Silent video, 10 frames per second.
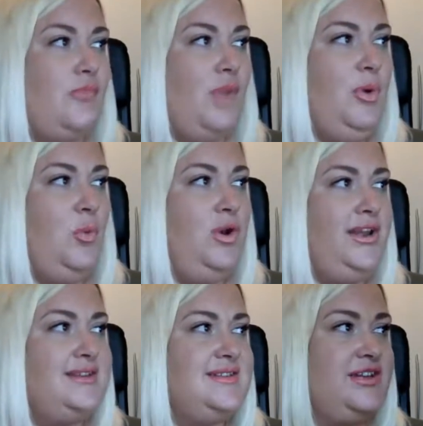But what
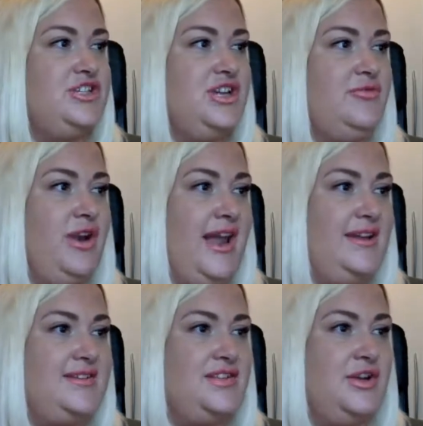it essentially
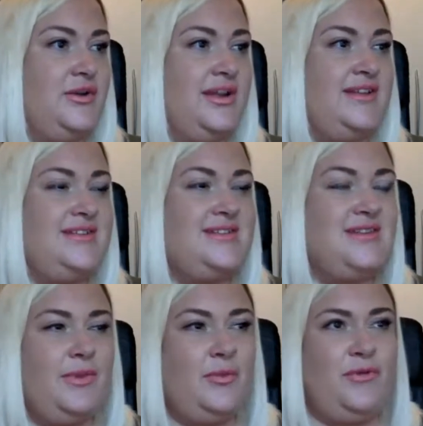relates to, now this is
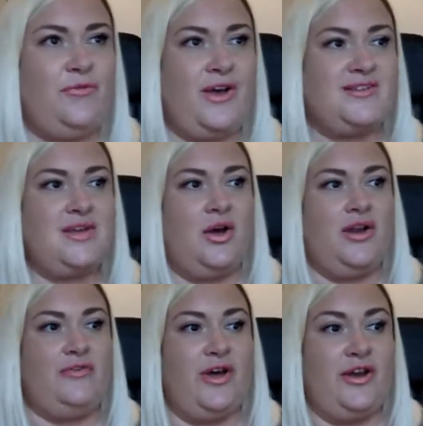something we first kind
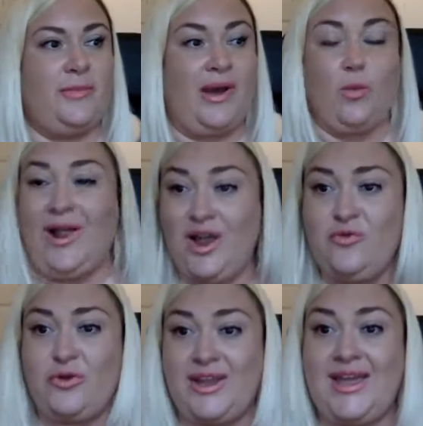of heard about well
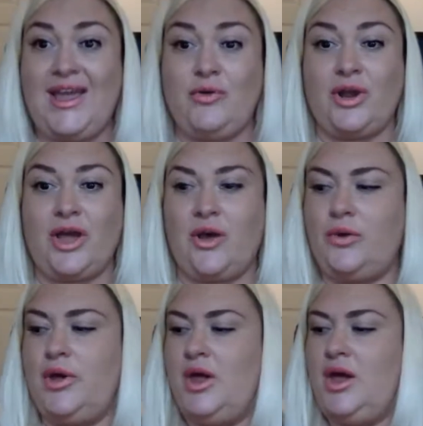over a year ago,
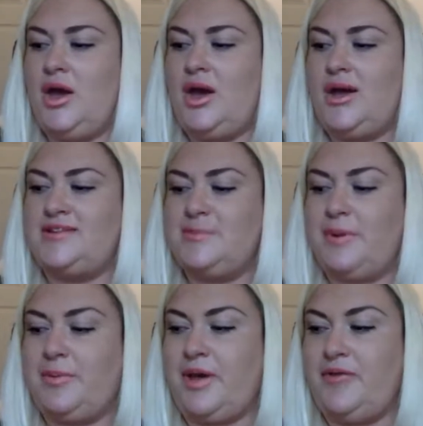to be
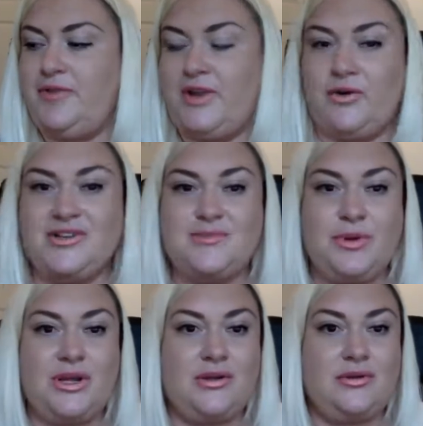perfectly honest,
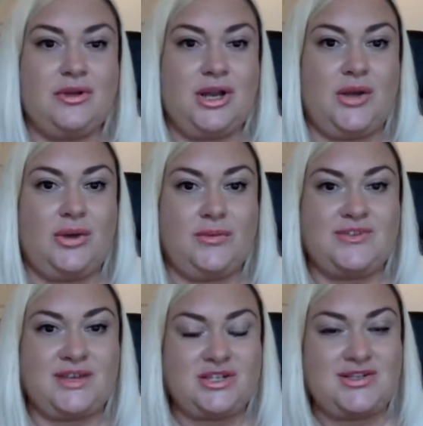but it was
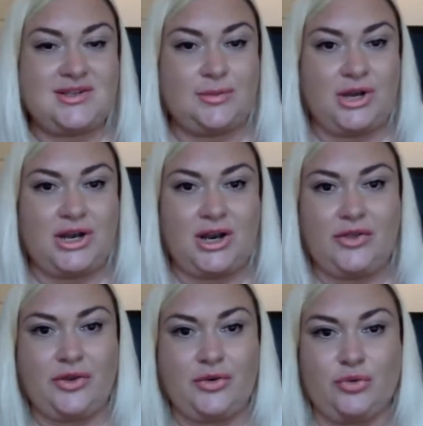actually someone in
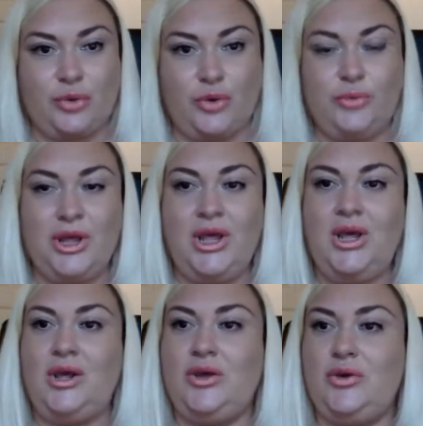another group
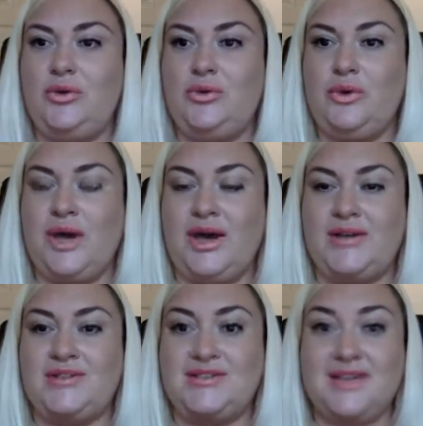who
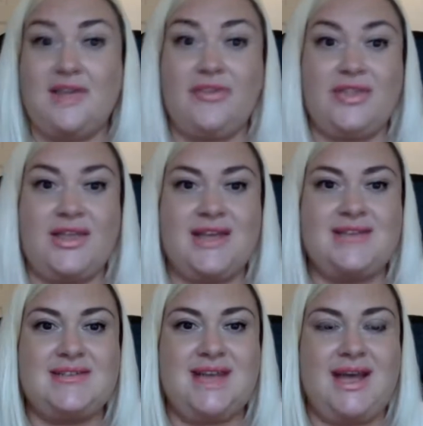discovered
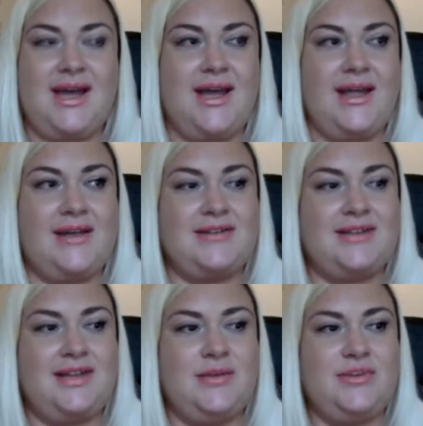this, and
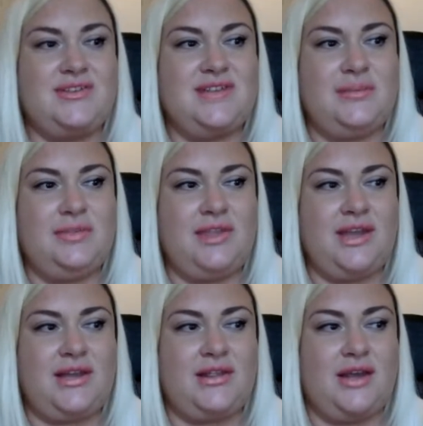it was
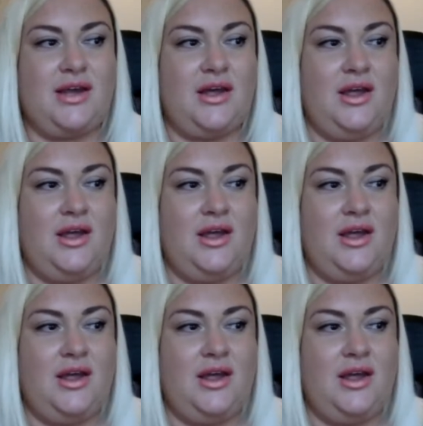something that